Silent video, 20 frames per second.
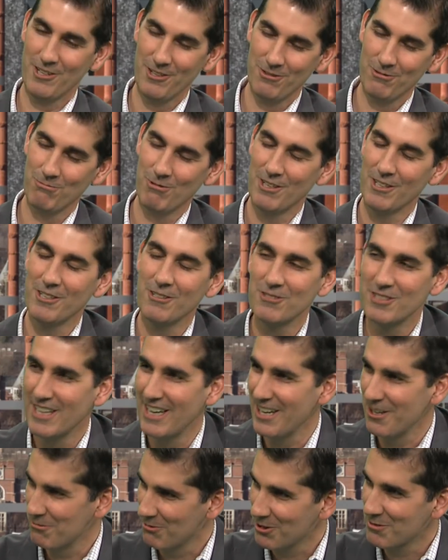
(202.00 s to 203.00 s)
you do
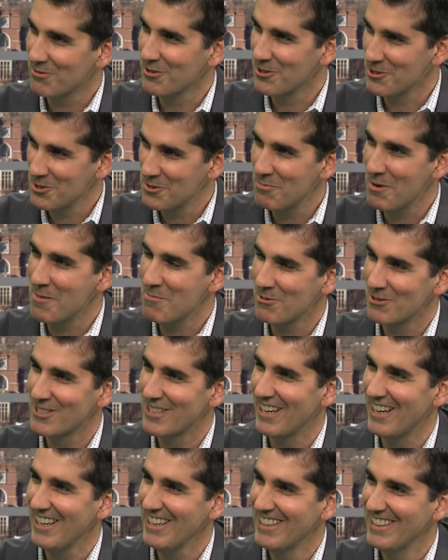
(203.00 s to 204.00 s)
today? You work for a newspaper
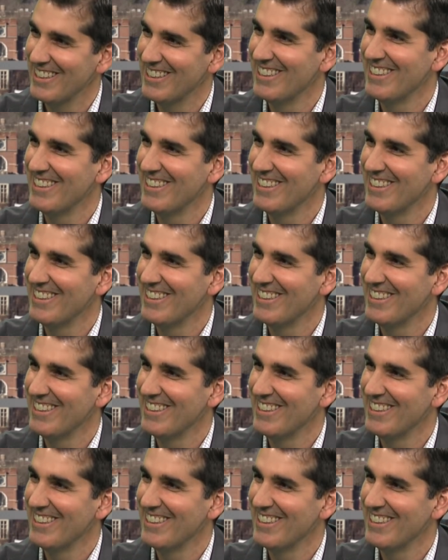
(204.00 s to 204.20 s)
today?